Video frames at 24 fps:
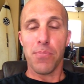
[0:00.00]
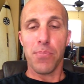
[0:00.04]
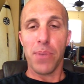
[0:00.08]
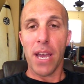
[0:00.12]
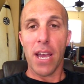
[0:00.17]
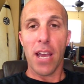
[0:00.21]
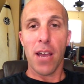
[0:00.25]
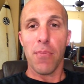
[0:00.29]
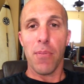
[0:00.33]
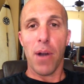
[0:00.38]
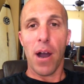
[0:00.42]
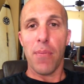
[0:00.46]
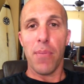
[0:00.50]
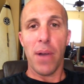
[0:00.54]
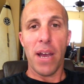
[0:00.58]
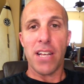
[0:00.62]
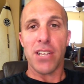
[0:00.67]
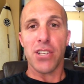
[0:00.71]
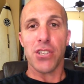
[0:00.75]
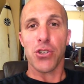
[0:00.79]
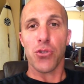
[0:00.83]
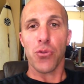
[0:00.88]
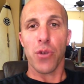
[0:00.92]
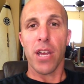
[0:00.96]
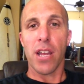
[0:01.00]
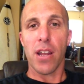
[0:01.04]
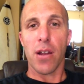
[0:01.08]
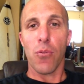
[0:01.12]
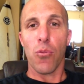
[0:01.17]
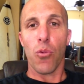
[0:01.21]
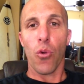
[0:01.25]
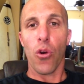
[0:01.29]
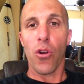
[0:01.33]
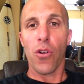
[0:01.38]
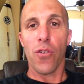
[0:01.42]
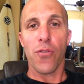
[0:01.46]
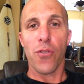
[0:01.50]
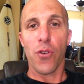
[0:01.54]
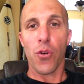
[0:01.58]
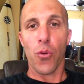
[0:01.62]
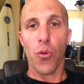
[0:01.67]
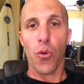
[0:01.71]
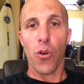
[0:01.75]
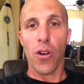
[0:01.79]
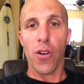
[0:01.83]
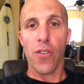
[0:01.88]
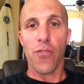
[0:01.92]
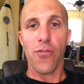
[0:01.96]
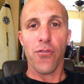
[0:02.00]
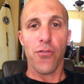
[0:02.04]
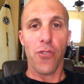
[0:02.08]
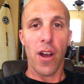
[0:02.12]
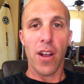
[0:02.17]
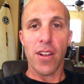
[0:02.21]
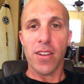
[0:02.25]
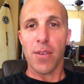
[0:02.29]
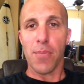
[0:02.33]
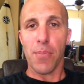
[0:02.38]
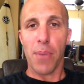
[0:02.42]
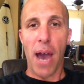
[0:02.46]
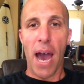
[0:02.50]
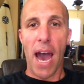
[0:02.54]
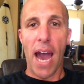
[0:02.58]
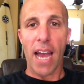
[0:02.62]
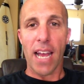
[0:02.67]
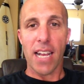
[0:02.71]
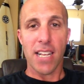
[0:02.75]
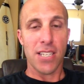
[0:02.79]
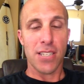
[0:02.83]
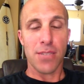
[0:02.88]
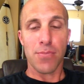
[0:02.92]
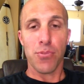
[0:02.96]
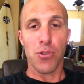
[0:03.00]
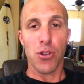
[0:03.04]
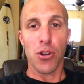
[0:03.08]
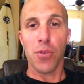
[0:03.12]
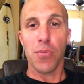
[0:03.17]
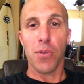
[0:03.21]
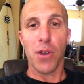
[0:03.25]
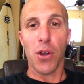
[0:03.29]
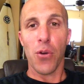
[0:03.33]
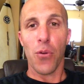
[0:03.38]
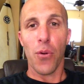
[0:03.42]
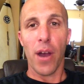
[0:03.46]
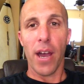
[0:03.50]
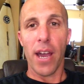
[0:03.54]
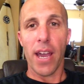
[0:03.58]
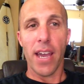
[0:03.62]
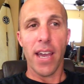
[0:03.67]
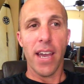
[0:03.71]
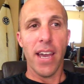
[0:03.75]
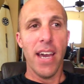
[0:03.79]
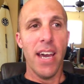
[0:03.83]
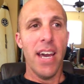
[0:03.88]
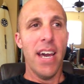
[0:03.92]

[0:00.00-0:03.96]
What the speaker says: pick them up and just read them word for word, front to back. It just blew me away.